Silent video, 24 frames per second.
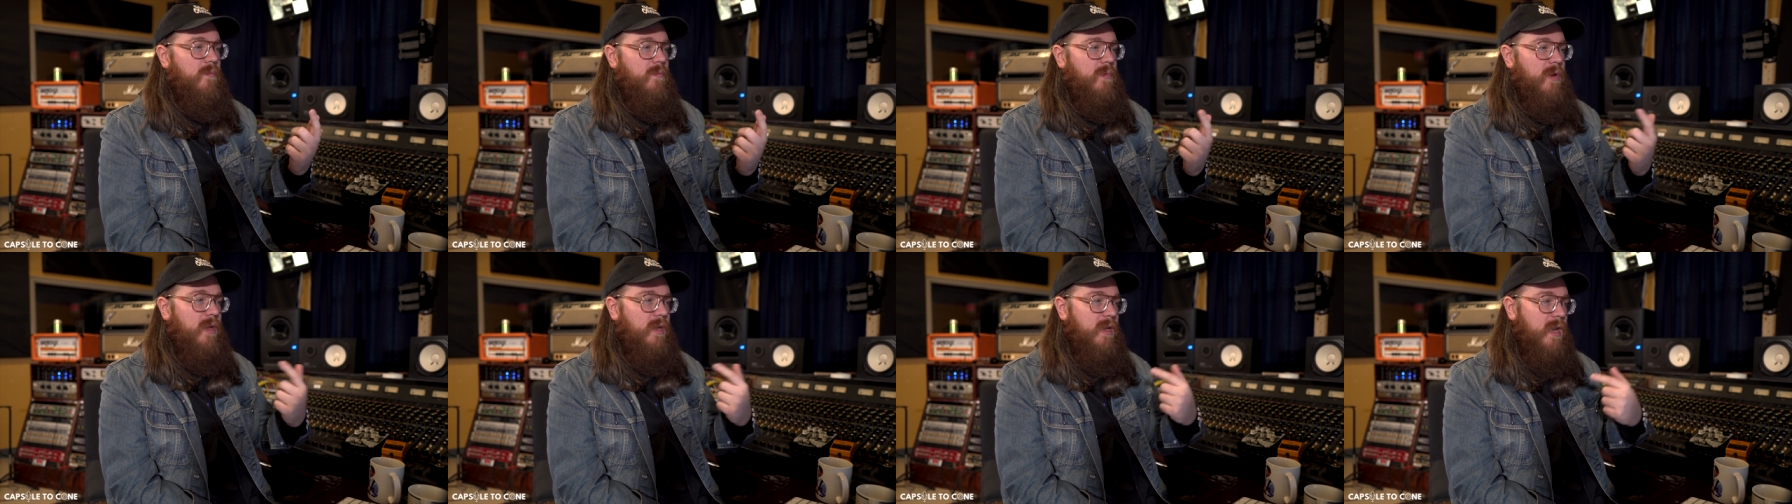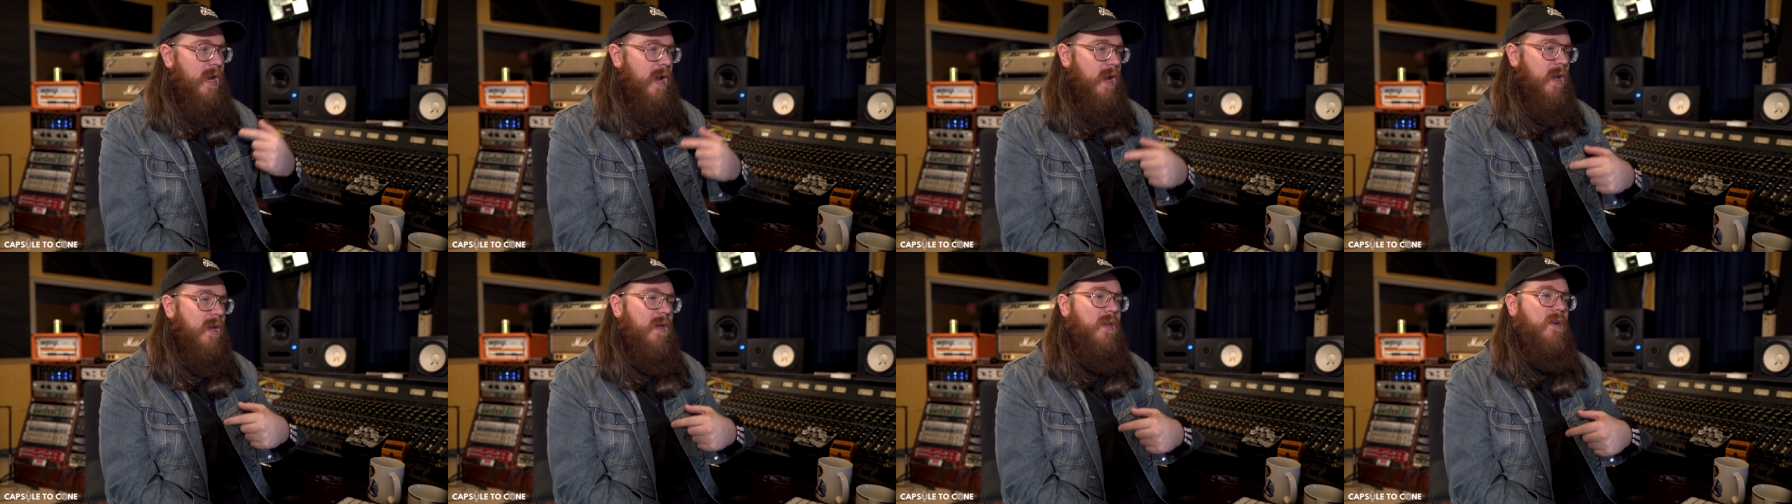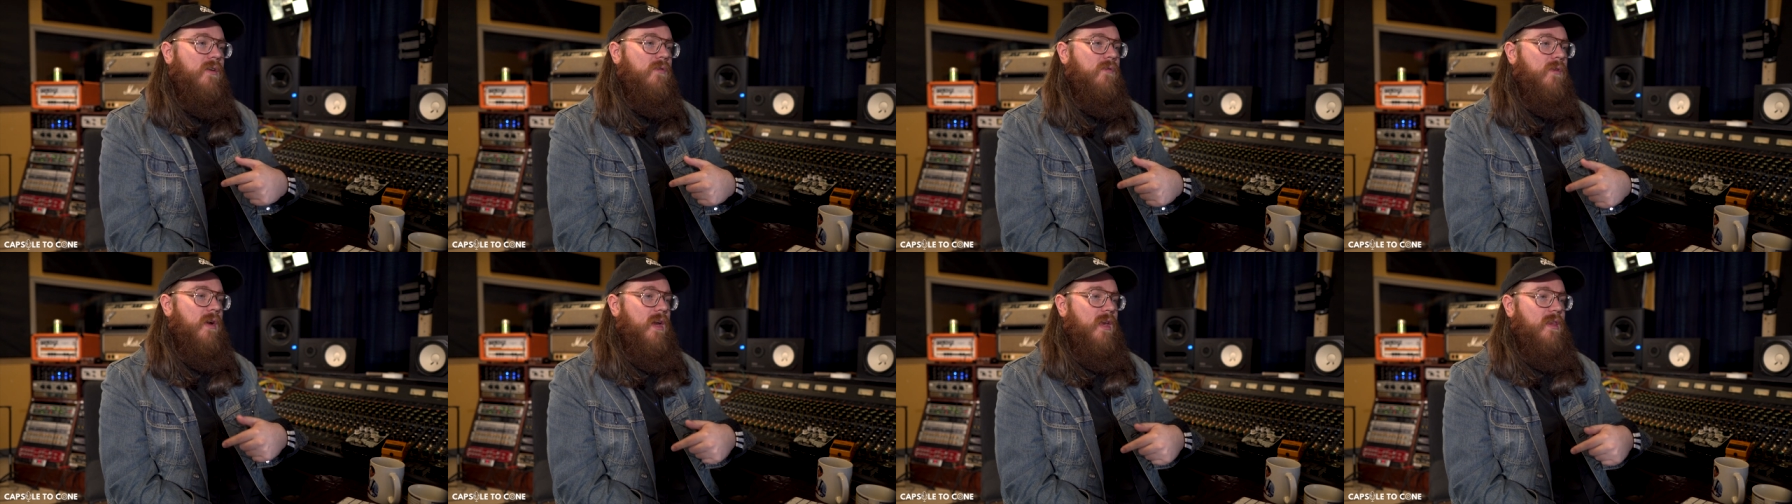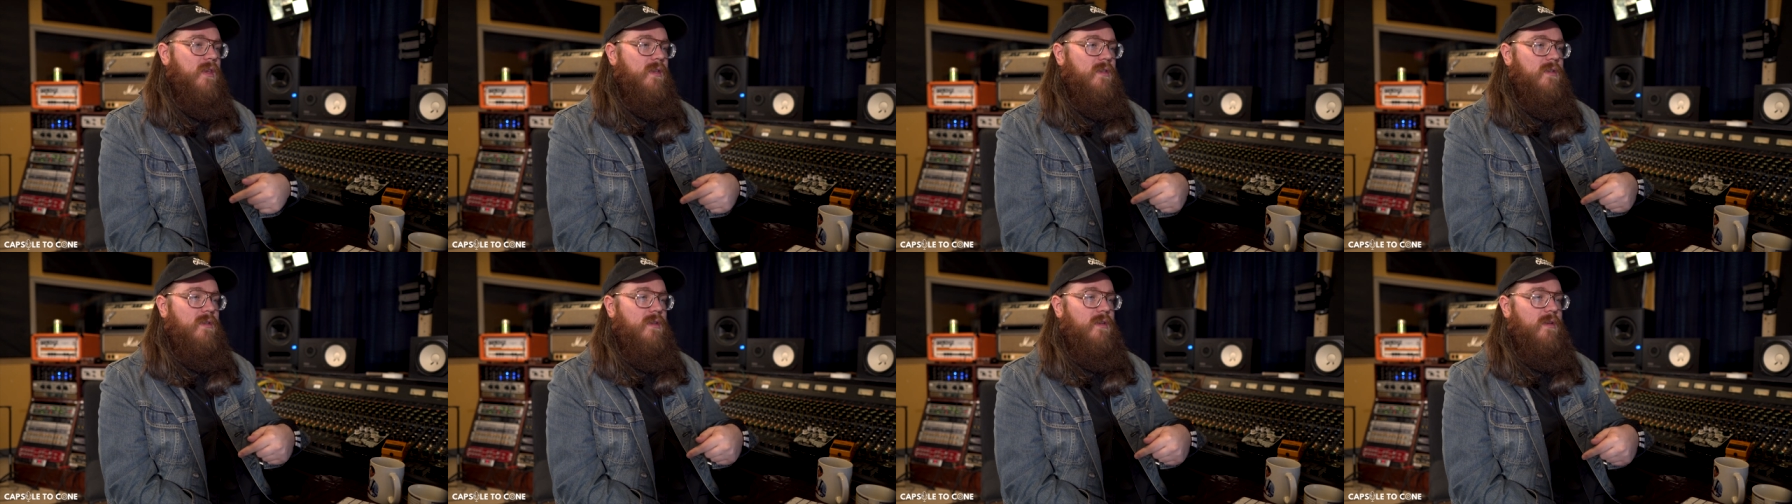but not in a way
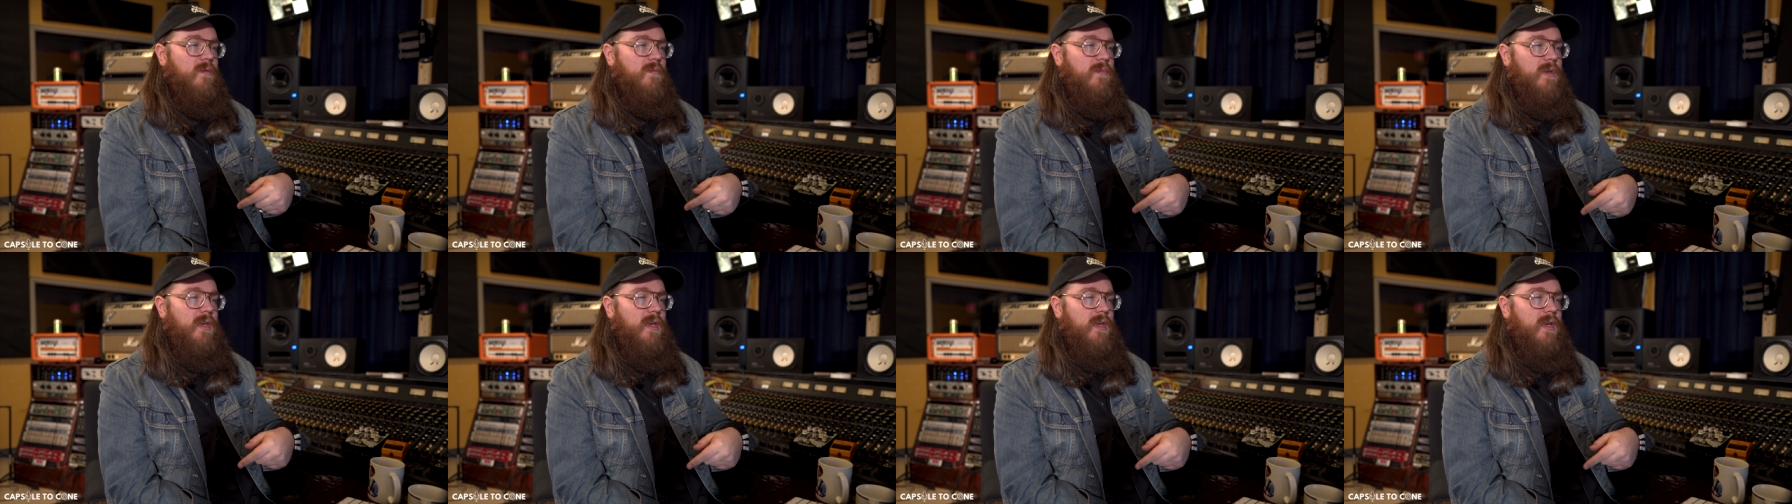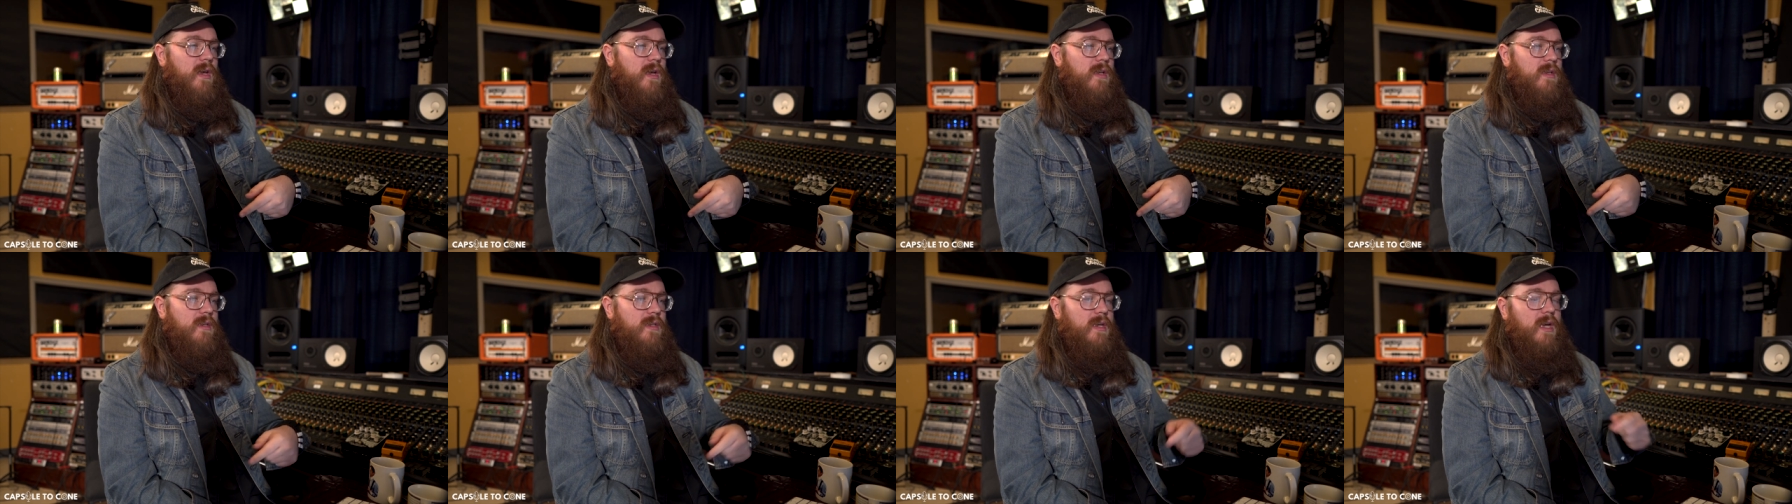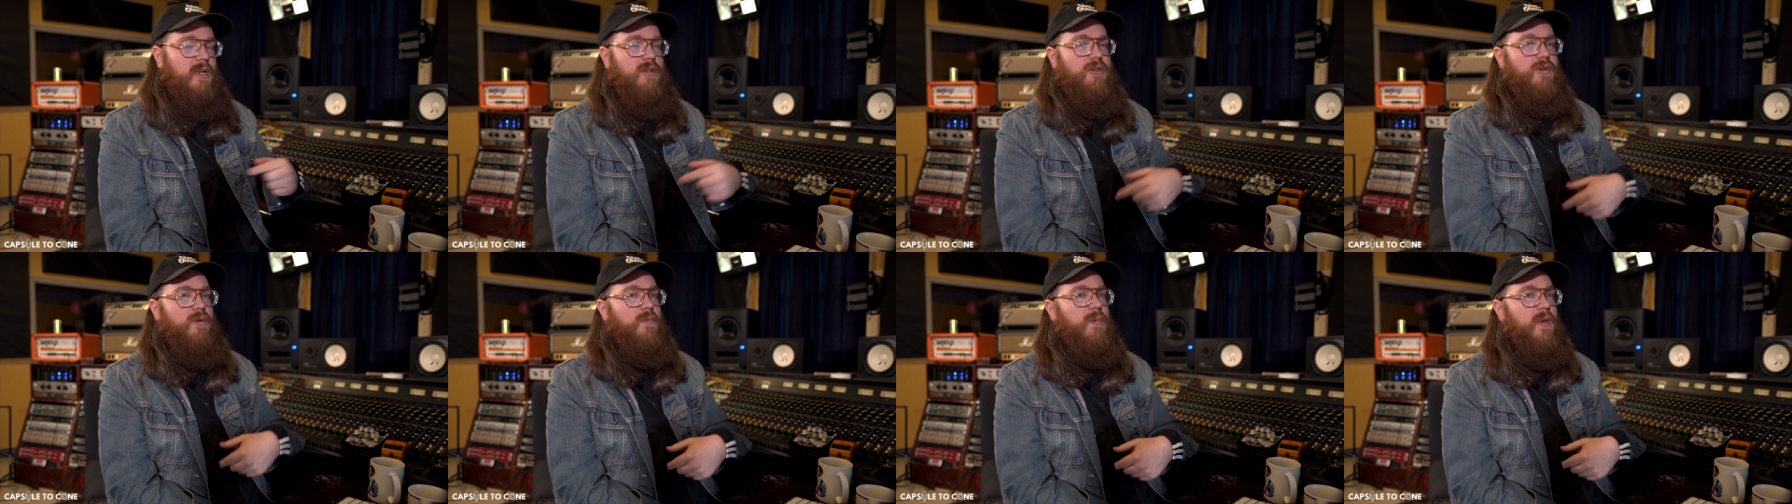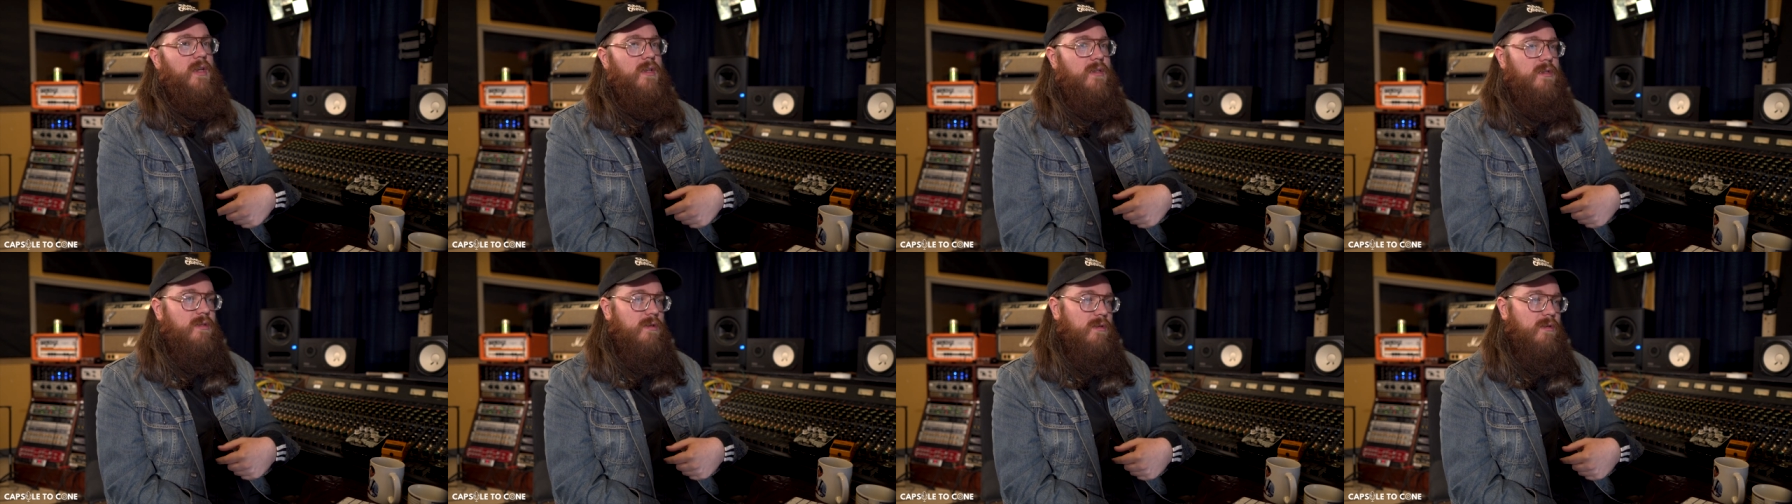that's going to be a detriment